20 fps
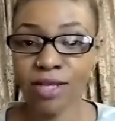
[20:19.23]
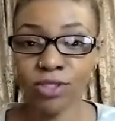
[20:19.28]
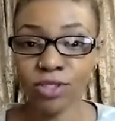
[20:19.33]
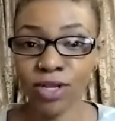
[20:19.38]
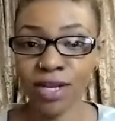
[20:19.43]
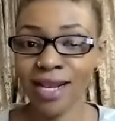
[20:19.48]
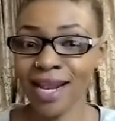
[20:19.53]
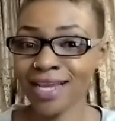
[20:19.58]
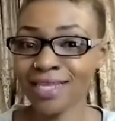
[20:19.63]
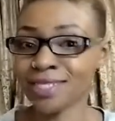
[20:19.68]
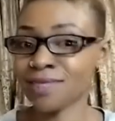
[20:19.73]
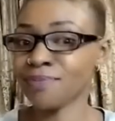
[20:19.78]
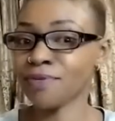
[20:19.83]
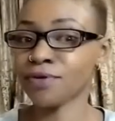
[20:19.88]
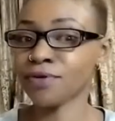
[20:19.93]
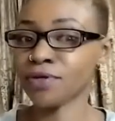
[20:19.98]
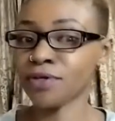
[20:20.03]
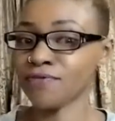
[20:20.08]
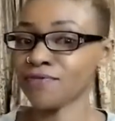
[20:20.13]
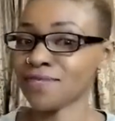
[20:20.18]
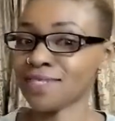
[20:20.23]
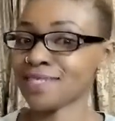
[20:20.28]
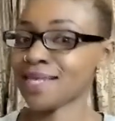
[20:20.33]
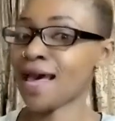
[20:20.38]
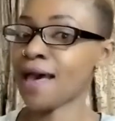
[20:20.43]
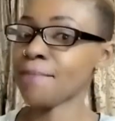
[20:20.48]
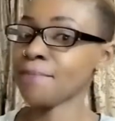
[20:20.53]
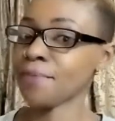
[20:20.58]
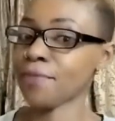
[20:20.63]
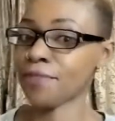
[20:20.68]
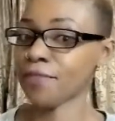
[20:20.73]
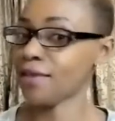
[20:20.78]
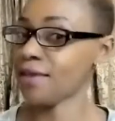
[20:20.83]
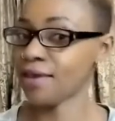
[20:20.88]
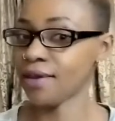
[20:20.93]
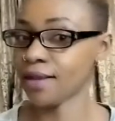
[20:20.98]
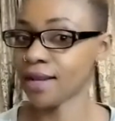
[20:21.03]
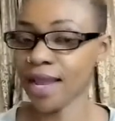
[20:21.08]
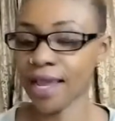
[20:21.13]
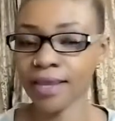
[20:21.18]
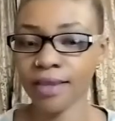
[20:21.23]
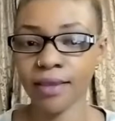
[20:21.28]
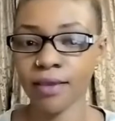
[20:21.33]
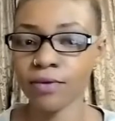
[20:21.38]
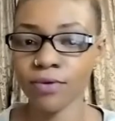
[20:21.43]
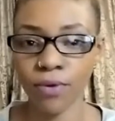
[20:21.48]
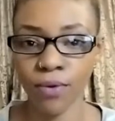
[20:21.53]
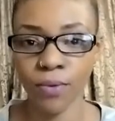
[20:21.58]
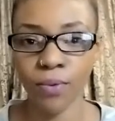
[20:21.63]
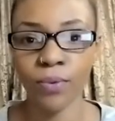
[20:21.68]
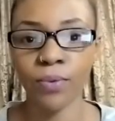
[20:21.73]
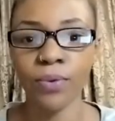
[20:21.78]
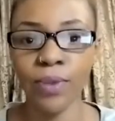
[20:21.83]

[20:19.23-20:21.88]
It's not like a spirit of something, like, no,